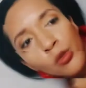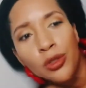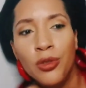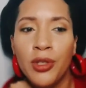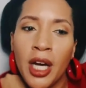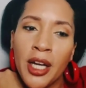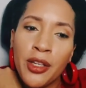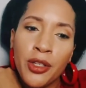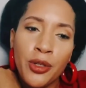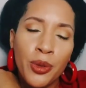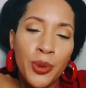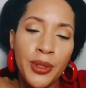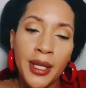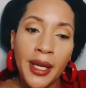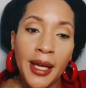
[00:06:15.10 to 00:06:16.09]
Do not
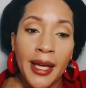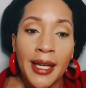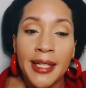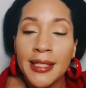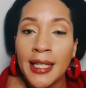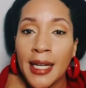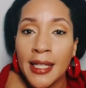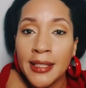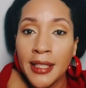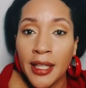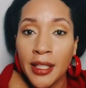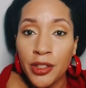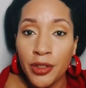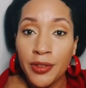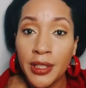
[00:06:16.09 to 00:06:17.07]
use
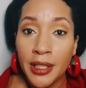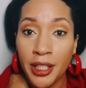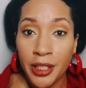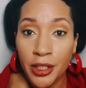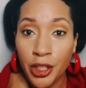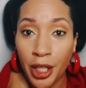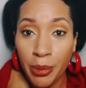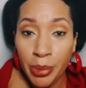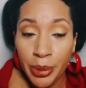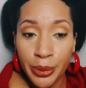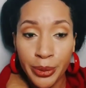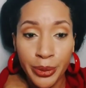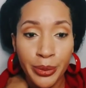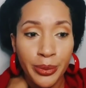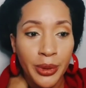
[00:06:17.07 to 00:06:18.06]
anti-dandruff
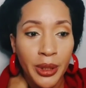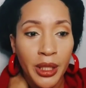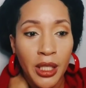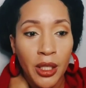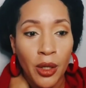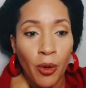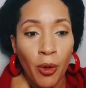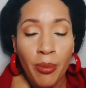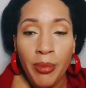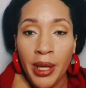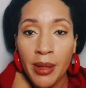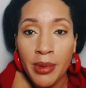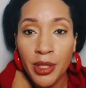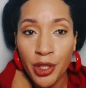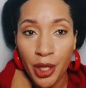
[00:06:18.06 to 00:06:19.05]
shampoo or baby
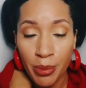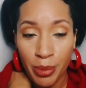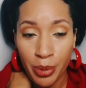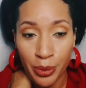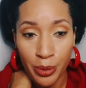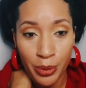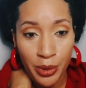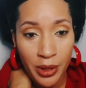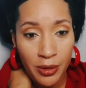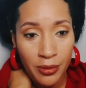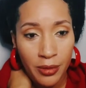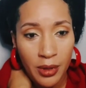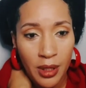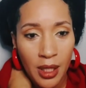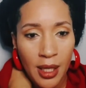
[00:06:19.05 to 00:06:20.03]
shampoos.
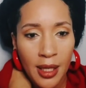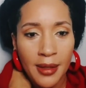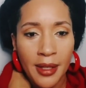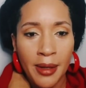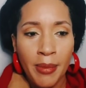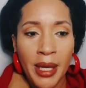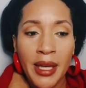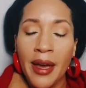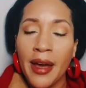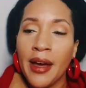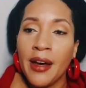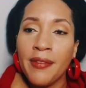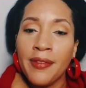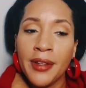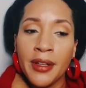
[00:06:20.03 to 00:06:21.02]
They may have
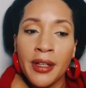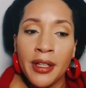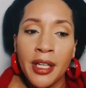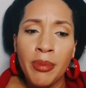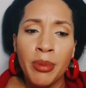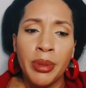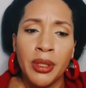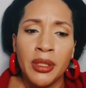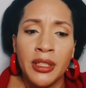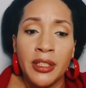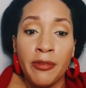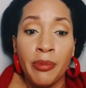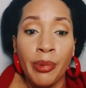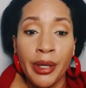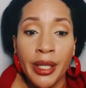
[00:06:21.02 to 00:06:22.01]
the capabilities of
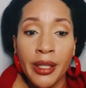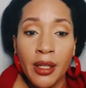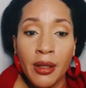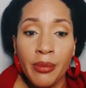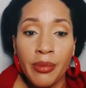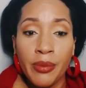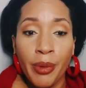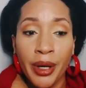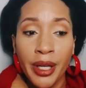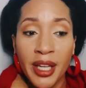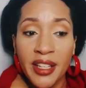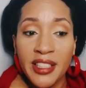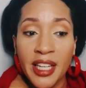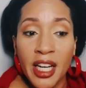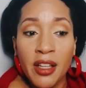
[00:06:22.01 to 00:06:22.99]
breaking
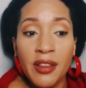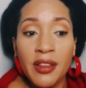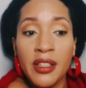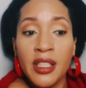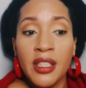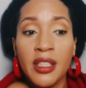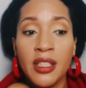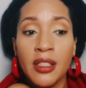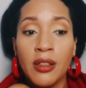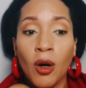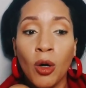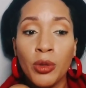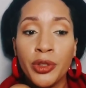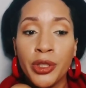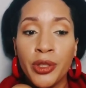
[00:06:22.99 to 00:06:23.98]
down the
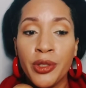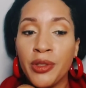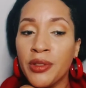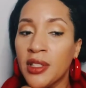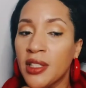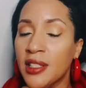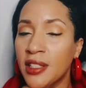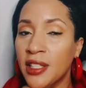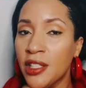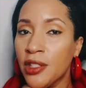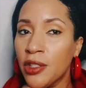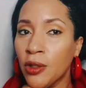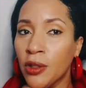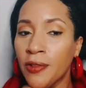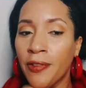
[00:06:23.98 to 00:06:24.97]
altered
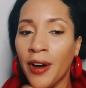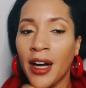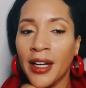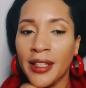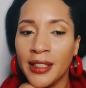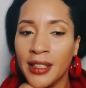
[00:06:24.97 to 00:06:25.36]
disulfide